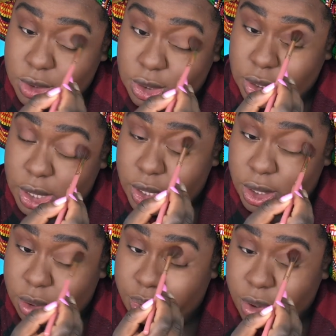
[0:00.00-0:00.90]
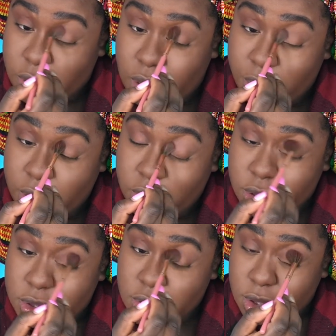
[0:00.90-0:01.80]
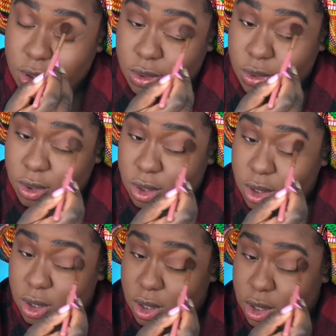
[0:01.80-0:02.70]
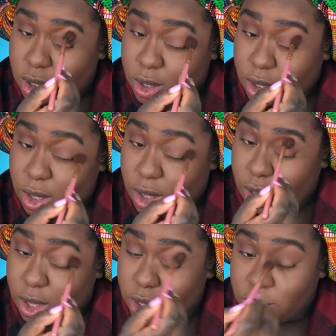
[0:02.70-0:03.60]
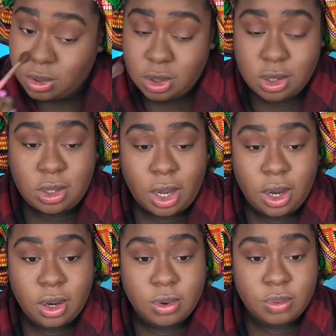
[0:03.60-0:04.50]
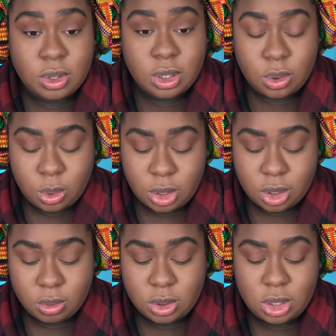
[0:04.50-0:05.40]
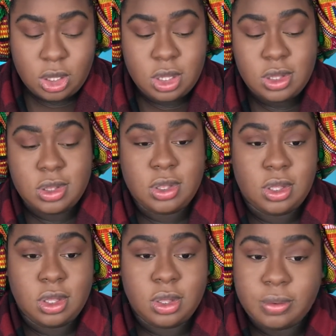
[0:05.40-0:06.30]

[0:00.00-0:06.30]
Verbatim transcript: And I am pre-diabetic, so I do get tired really quick, really easy.